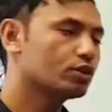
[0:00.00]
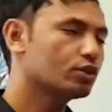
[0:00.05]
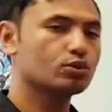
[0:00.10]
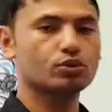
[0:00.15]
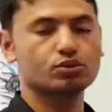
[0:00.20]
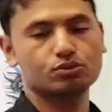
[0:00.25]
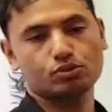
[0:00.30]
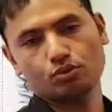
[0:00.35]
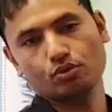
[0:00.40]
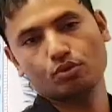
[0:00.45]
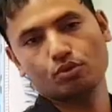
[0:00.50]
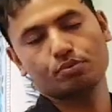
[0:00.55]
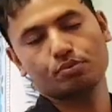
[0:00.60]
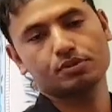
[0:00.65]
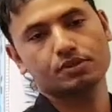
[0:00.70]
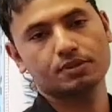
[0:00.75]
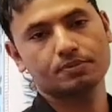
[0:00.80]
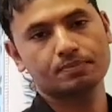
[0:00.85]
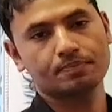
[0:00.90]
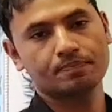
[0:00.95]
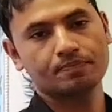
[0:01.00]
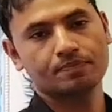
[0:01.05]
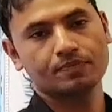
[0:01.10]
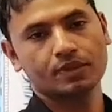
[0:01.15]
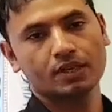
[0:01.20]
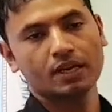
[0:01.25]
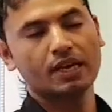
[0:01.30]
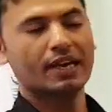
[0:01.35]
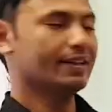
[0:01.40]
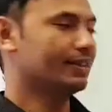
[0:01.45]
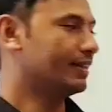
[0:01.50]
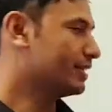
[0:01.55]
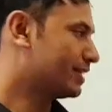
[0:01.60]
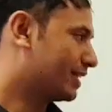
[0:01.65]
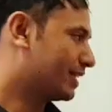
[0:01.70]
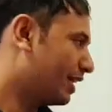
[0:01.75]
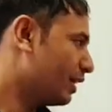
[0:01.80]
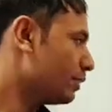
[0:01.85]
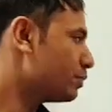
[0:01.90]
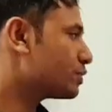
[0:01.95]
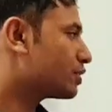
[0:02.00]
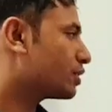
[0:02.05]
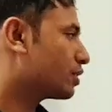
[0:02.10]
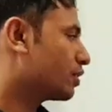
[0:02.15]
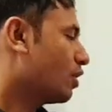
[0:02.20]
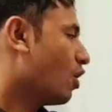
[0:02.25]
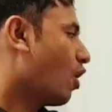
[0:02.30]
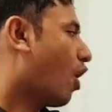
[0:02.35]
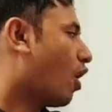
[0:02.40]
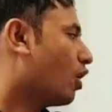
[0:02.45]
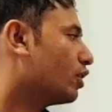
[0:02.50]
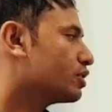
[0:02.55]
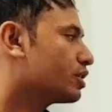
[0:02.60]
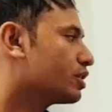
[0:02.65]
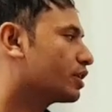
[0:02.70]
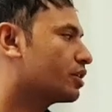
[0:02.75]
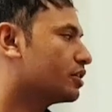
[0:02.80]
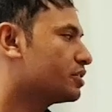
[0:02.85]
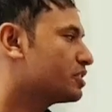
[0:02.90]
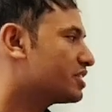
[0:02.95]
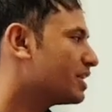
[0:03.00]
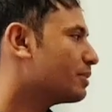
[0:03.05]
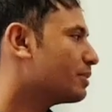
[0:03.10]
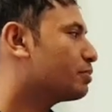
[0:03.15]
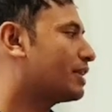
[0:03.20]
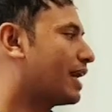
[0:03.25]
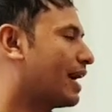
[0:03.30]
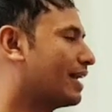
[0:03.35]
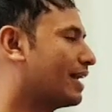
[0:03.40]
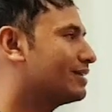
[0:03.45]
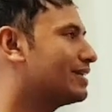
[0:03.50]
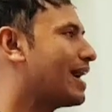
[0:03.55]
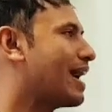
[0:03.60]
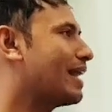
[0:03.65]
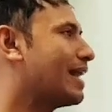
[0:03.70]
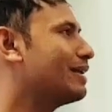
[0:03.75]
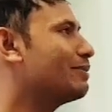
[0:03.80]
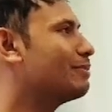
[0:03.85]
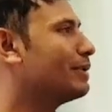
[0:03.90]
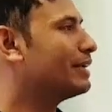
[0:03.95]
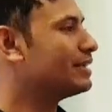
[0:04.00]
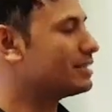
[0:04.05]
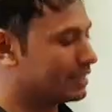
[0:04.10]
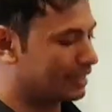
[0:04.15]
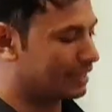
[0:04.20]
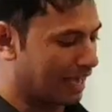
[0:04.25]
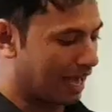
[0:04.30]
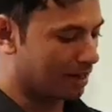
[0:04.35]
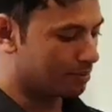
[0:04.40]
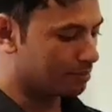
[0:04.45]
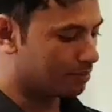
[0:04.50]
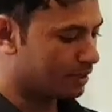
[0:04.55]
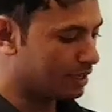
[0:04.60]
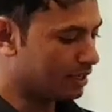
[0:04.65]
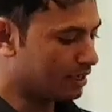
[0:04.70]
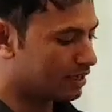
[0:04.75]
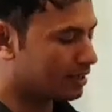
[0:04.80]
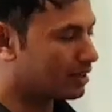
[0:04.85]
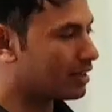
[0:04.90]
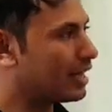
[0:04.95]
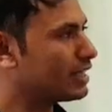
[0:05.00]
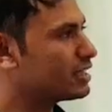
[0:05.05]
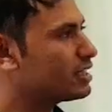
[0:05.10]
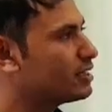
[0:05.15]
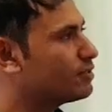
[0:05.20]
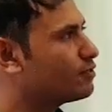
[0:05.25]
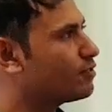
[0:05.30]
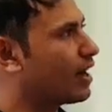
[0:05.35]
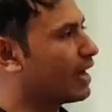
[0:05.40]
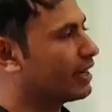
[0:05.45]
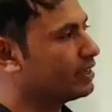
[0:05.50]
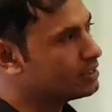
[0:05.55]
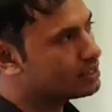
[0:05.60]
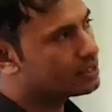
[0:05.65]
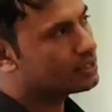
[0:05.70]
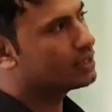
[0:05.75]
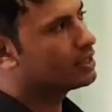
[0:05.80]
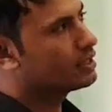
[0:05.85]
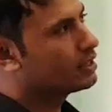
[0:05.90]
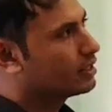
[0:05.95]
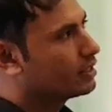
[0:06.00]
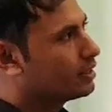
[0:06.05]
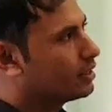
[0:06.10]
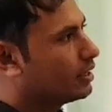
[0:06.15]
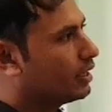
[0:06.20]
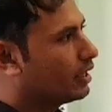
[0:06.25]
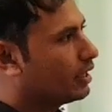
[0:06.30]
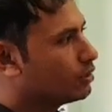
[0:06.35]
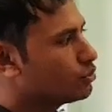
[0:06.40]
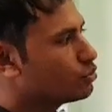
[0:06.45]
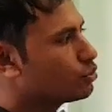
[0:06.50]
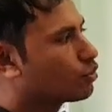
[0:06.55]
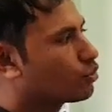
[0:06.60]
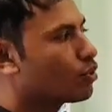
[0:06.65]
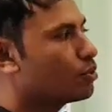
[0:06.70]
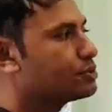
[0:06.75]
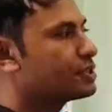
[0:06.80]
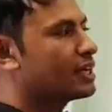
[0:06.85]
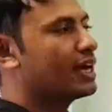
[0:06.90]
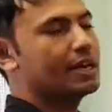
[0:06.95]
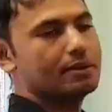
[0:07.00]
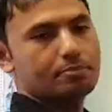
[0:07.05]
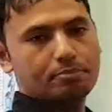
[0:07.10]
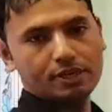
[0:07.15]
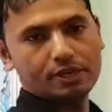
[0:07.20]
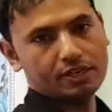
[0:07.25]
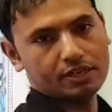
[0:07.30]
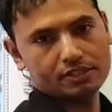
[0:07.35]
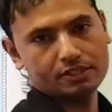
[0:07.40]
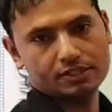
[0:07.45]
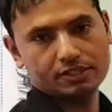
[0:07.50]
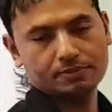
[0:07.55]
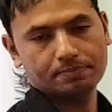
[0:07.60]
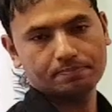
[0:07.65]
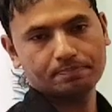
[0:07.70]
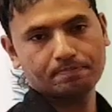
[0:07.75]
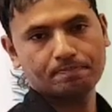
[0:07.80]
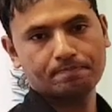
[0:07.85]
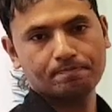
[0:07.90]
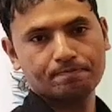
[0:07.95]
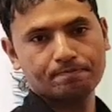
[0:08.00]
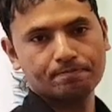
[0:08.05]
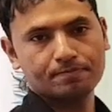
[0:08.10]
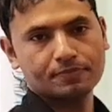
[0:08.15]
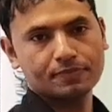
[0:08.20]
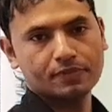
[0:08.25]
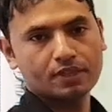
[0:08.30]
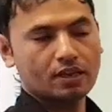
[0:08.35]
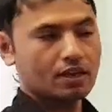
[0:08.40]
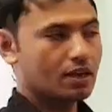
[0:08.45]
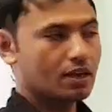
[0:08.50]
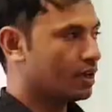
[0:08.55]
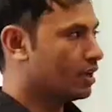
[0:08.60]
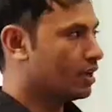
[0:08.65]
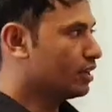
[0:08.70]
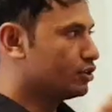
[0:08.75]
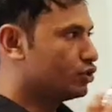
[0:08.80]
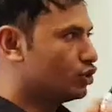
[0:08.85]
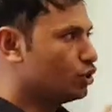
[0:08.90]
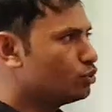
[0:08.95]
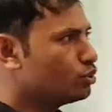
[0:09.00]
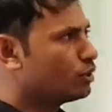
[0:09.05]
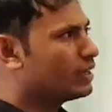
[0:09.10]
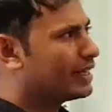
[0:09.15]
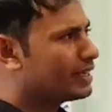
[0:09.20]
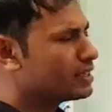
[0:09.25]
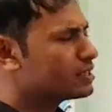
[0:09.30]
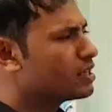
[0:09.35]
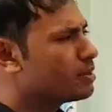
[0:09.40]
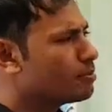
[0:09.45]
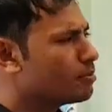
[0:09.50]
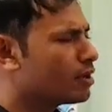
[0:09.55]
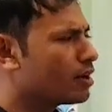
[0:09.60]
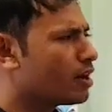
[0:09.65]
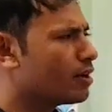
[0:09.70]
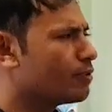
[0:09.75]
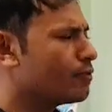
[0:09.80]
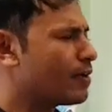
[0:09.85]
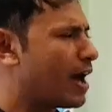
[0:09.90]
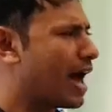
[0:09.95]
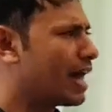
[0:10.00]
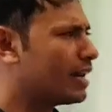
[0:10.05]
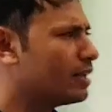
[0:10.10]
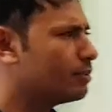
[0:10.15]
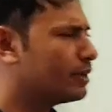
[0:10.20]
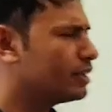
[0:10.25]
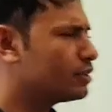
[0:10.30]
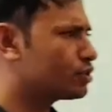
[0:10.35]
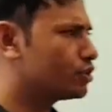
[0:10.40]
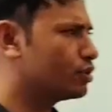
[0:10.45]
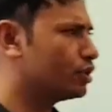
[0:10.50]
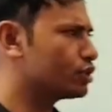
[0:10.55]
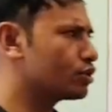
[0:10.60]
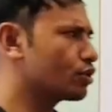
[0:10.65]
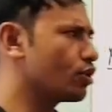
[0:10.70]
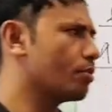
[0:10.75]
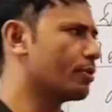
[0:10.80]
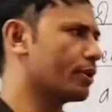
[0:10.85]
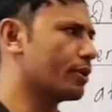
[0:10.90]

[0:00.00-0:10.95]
groups. This gives us a concept that the elements can be classified into groups and periods. Due to less number of elements discovered,